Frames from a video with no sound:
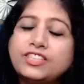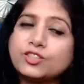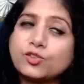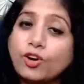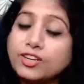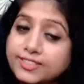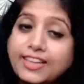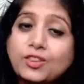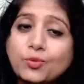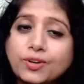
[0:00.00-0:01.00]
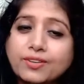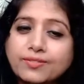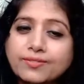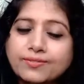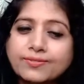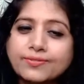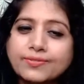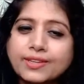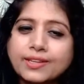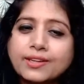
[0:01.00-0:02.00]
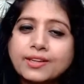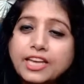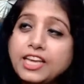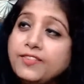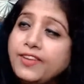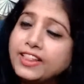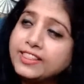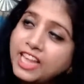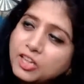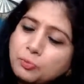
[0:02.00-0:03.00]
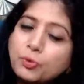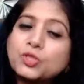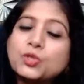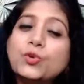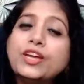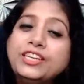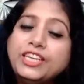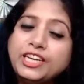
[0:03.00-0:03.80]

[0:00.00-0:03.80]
which is called sattva, even this puts you